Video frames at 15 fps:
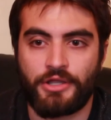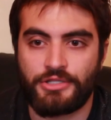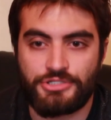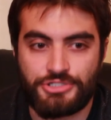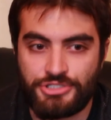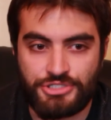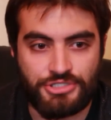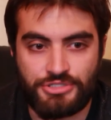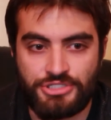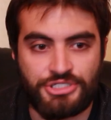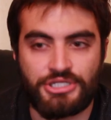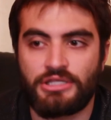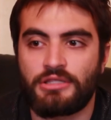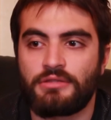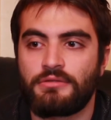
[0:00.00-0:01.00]
and
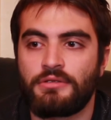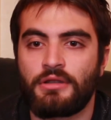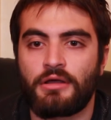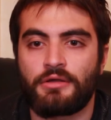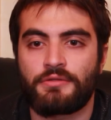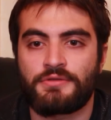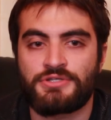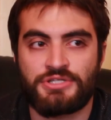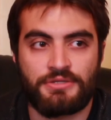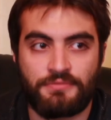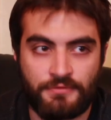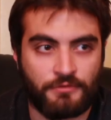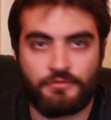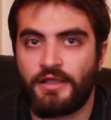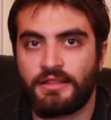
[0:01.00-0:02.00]
she
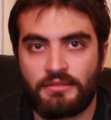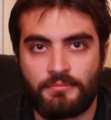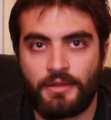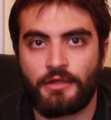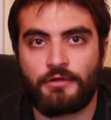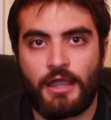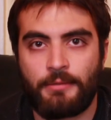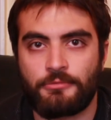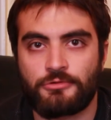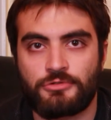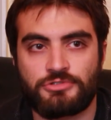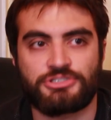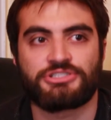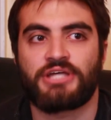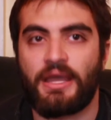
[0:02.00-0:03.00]
corrected my grammar
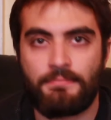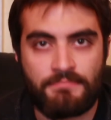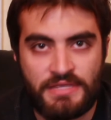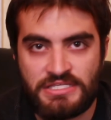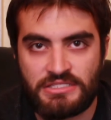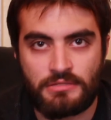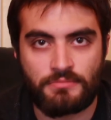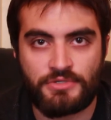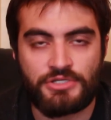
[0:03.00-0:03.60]
rules because I missed them,